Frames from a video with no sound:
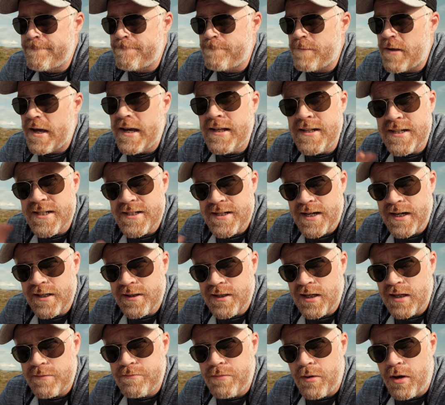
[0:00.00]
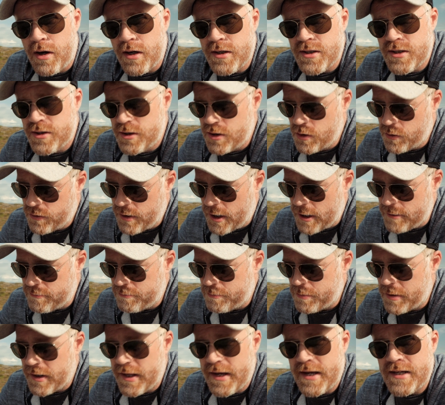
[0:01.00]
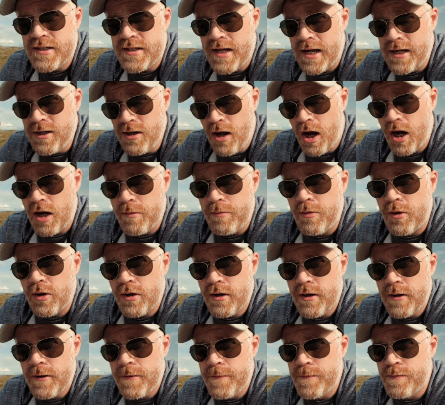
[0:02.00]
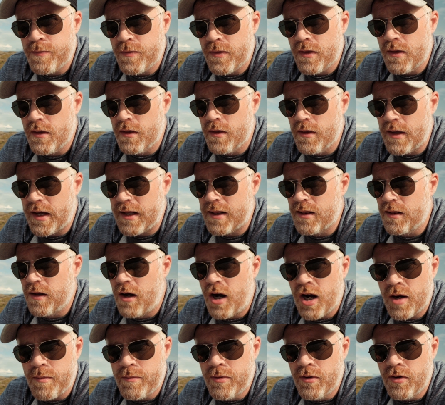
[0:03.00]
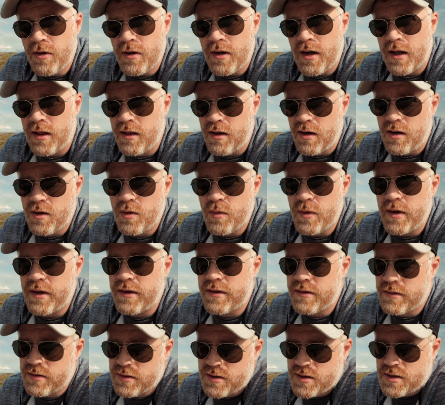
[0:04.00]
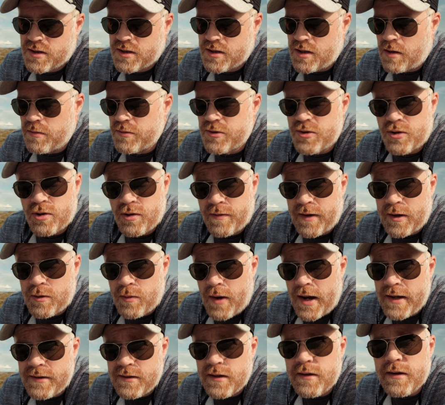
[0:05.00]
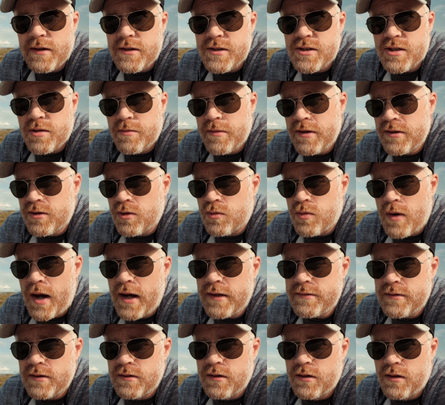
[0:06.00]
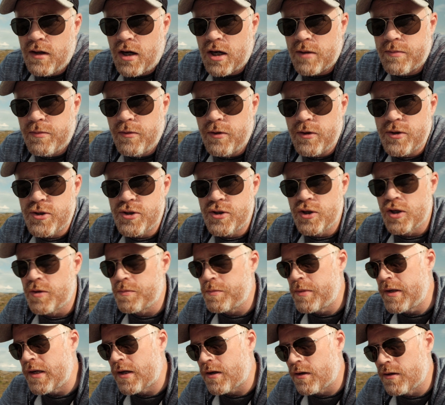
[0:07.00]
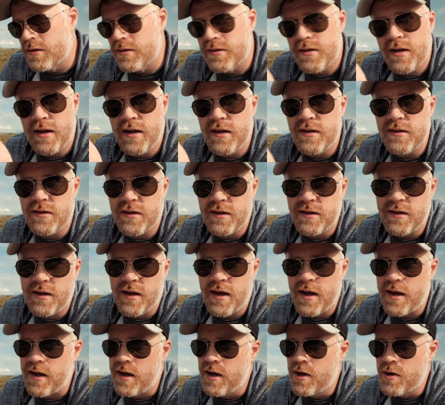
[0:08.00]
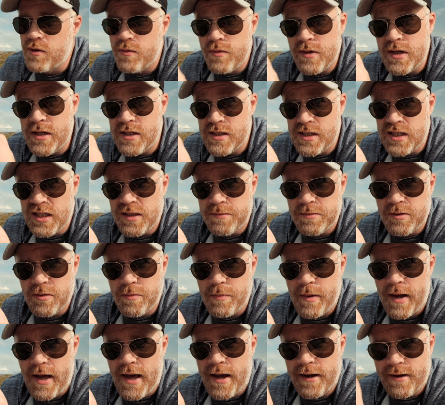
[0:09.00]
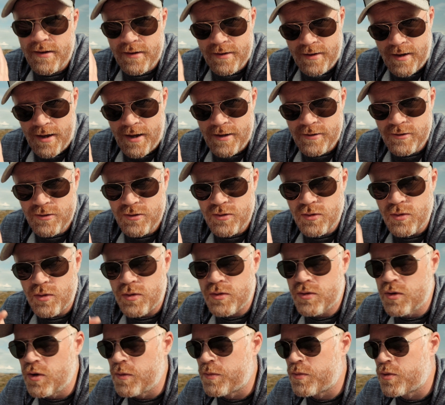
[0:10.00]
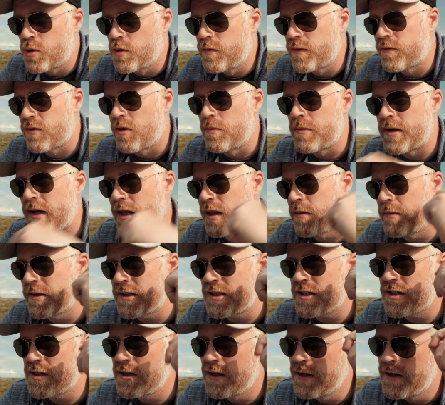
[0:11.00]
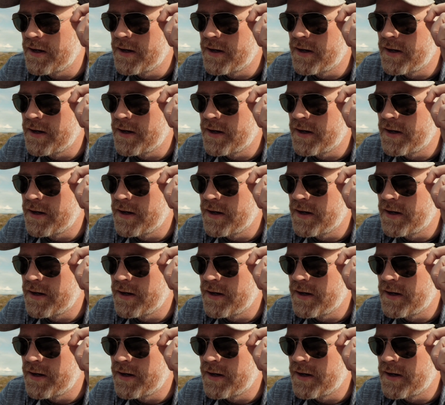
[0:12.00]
Inside that box you then place a logbook. That logbook, along with some sort of a writing instrument to write in the logbook, should be contained in a resealable bag, again to prove it from the elements.